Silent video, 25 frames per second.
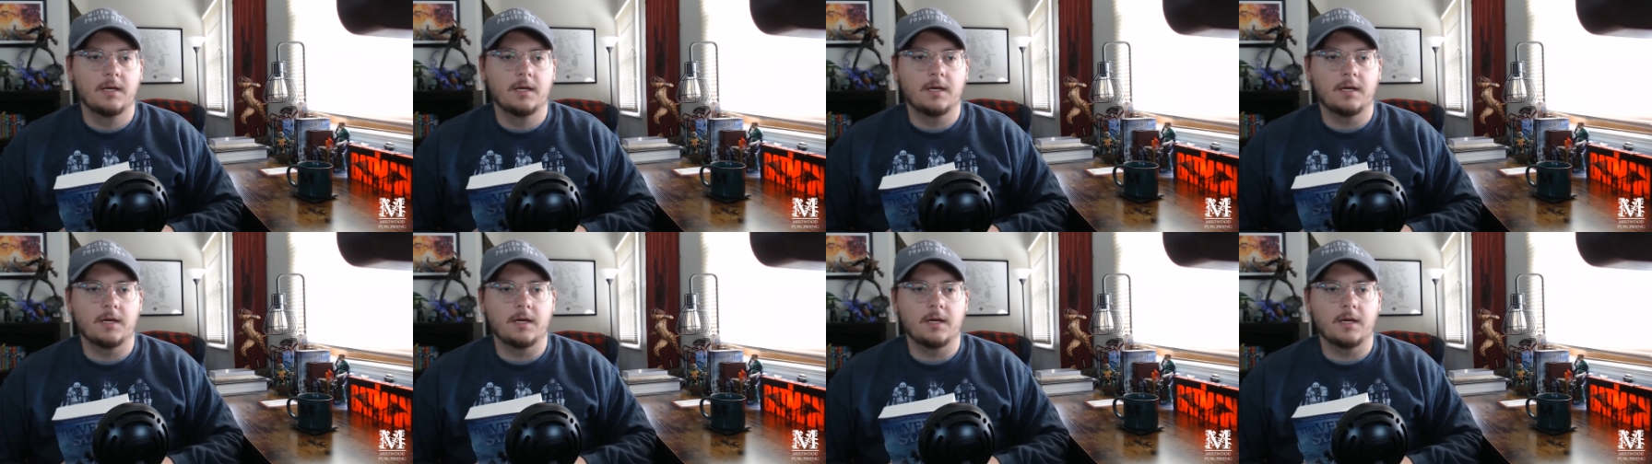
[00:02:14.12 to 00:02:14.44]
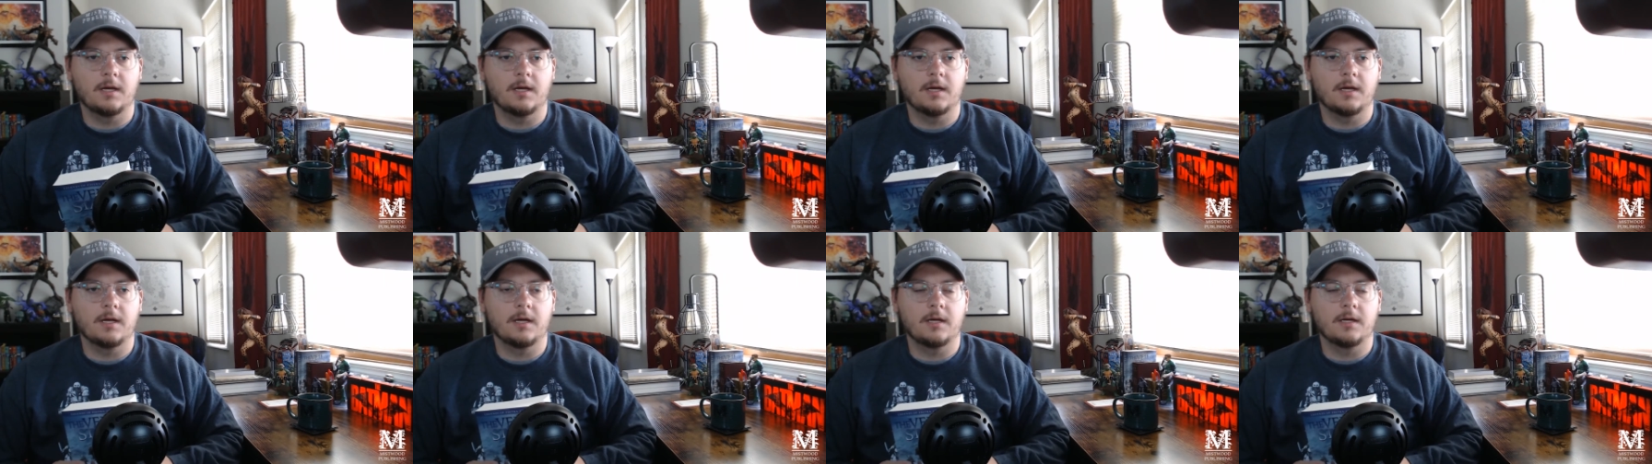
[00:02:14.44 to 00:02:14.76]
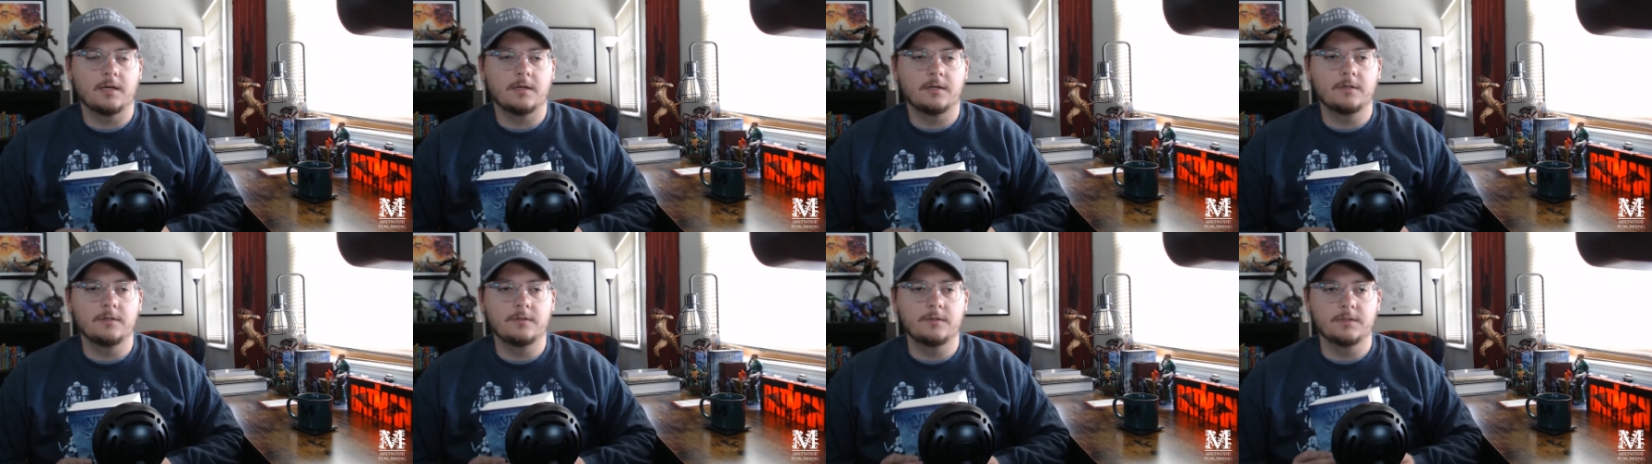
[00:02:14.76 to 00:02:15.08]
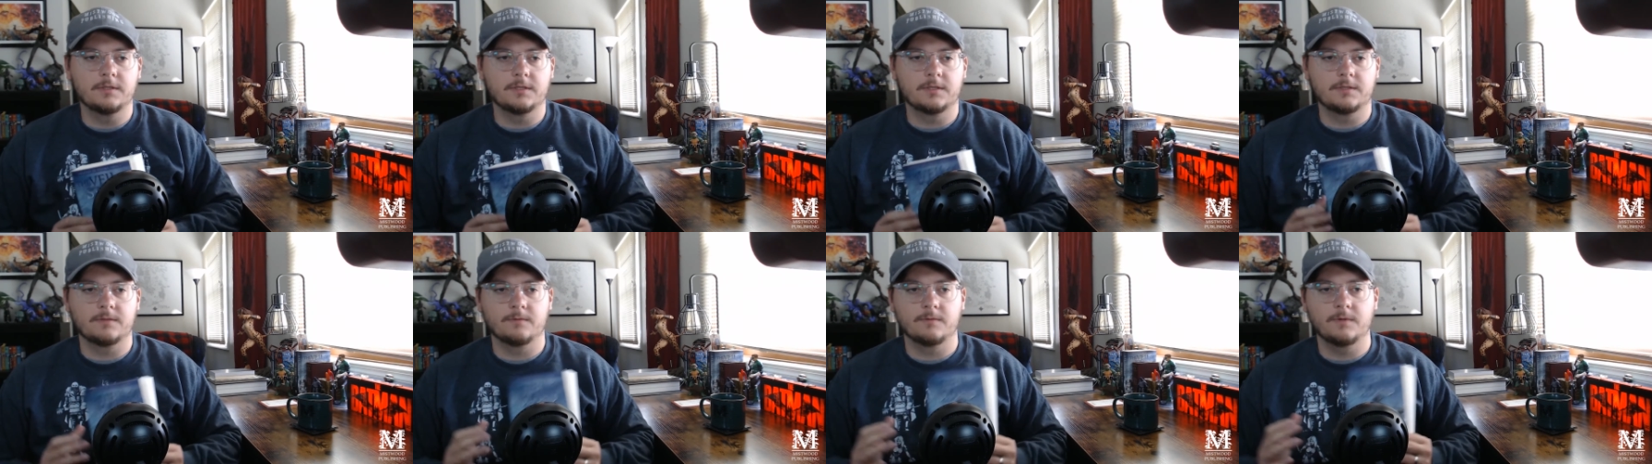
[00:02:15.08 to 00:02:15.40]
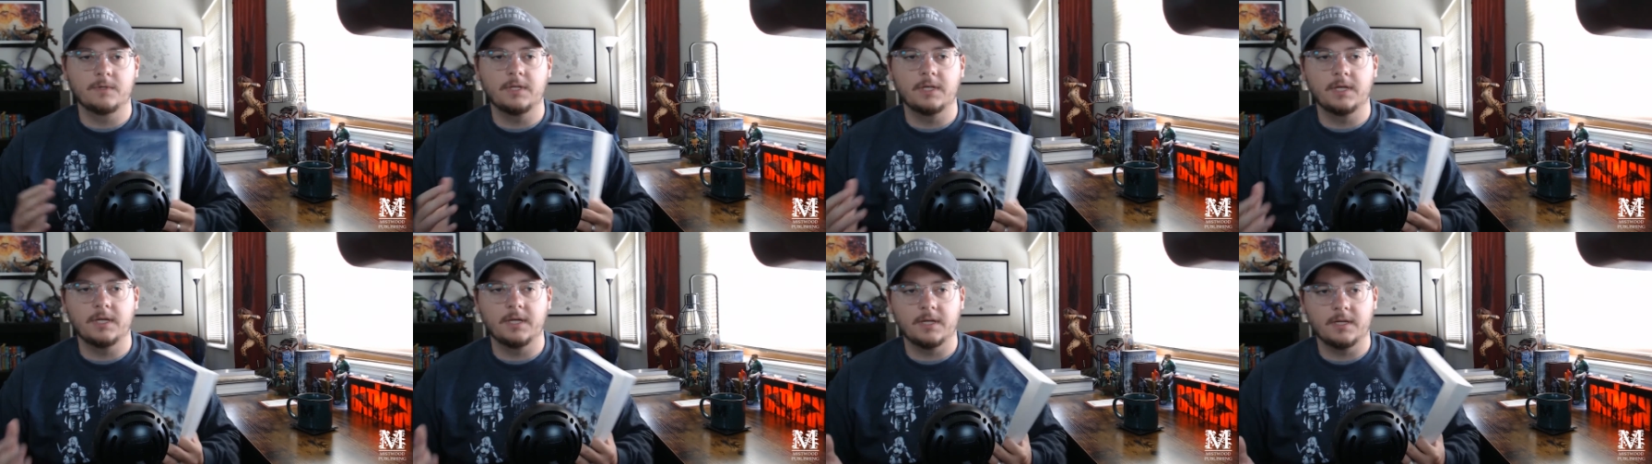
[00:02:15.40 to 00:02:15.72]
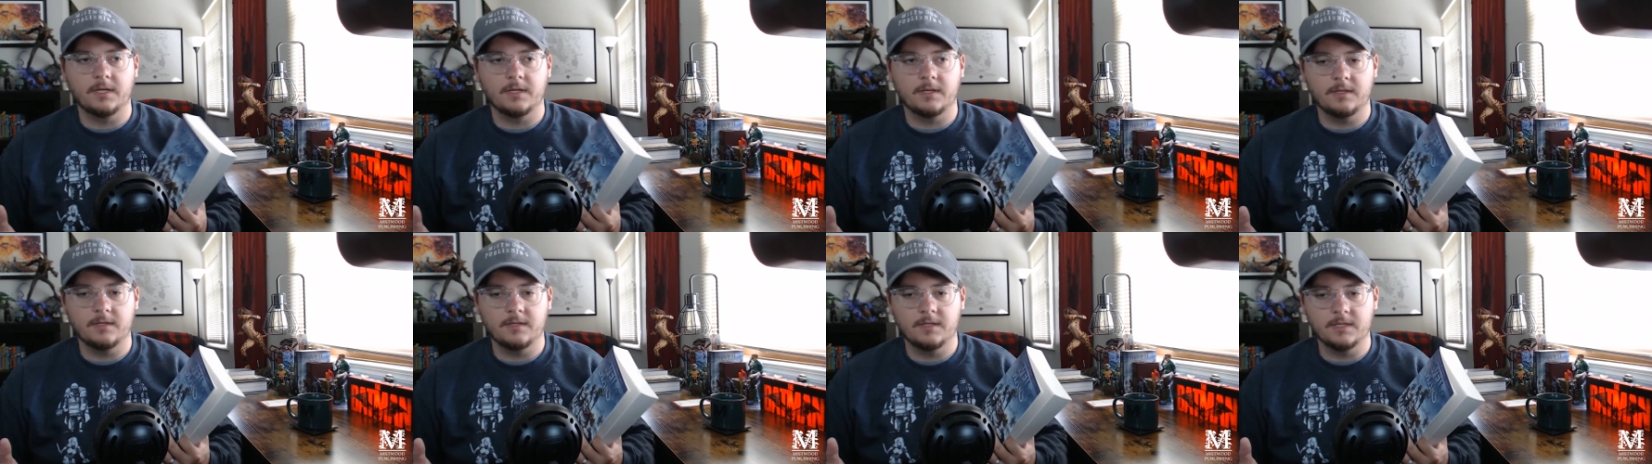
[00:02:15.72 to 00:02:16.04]
uh, who is really going
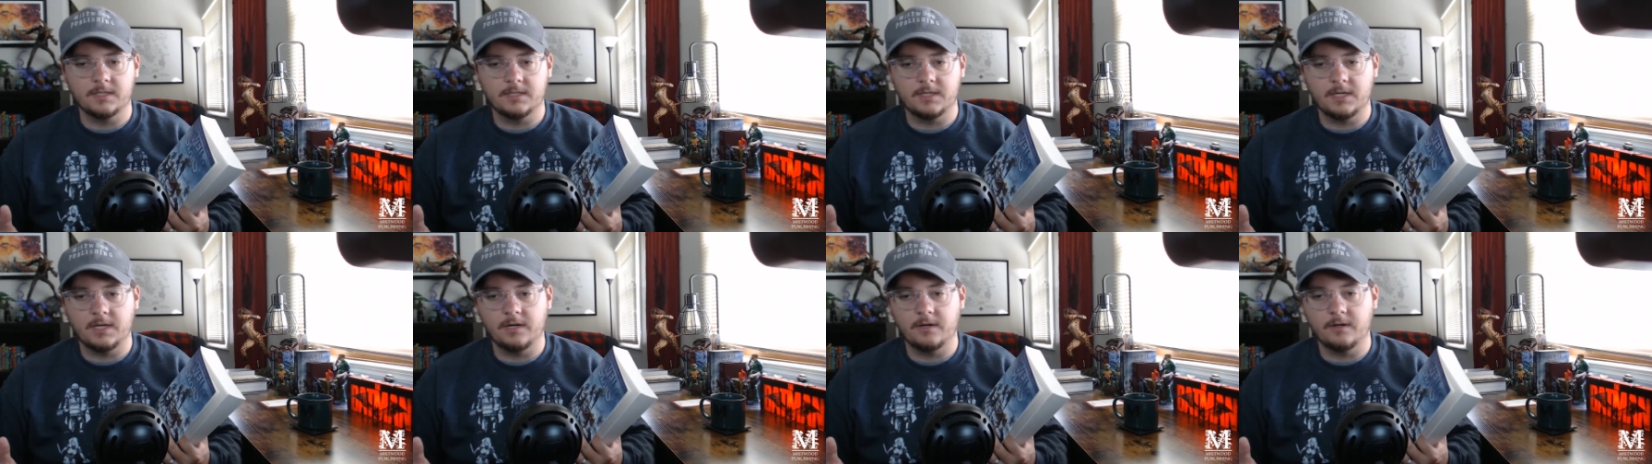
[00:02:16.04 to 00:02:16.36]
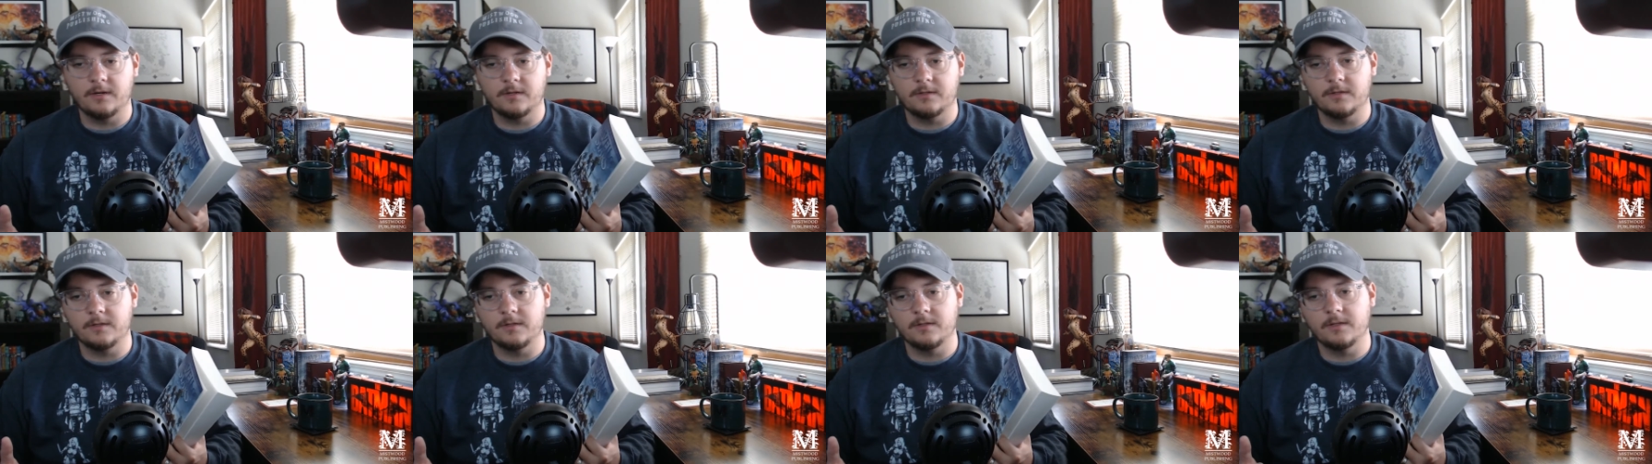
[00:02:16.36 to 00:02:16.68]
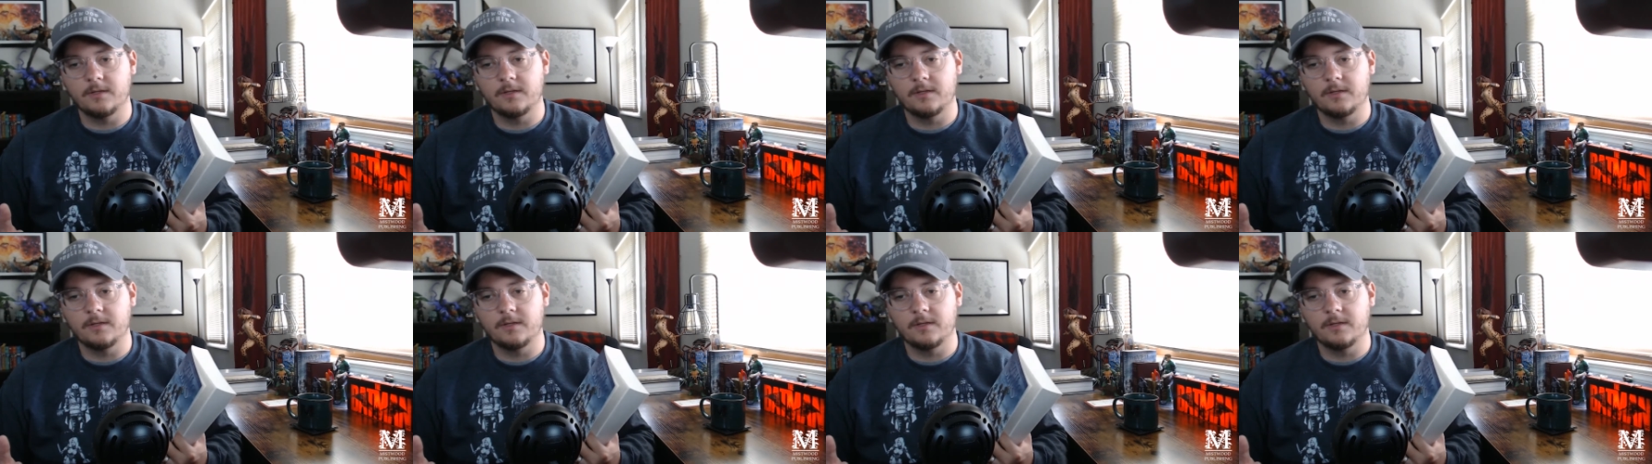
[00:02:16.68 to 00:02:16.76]
to, this character